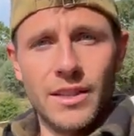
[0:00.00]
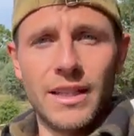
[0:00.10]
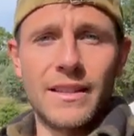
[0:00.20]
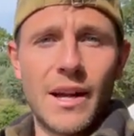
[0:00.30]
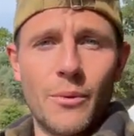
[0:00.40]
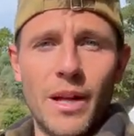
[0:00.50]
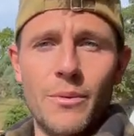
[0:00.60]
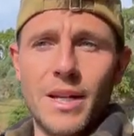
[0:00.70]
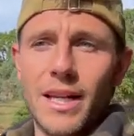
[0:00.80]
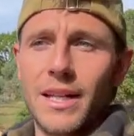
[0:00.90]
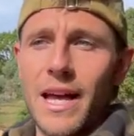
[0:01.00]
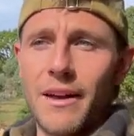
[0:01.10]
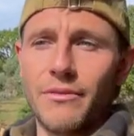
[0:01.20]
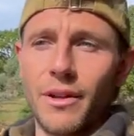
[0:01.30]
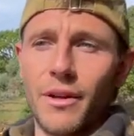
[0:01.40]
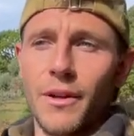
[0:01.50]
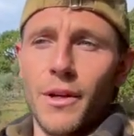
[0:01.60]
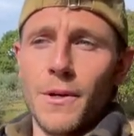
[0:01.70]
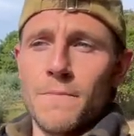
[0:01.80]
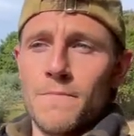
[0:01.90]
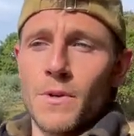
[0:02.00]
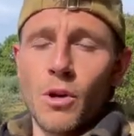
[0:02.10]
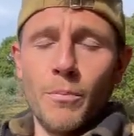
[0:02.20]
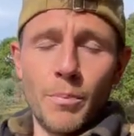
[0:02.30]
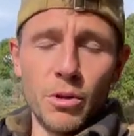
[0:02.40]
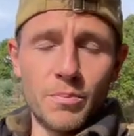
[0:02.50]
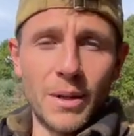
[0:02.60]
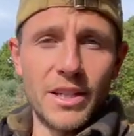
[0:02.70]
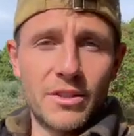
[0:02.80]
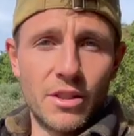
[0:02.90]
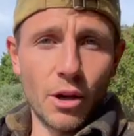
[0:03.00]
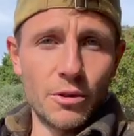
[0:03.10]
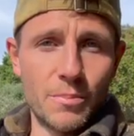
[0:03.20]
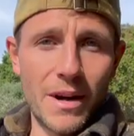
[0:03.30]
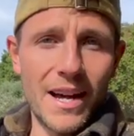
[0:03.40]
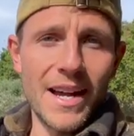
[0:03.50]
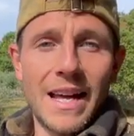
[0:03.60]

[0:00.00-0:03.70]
And that way we can have the compost place close by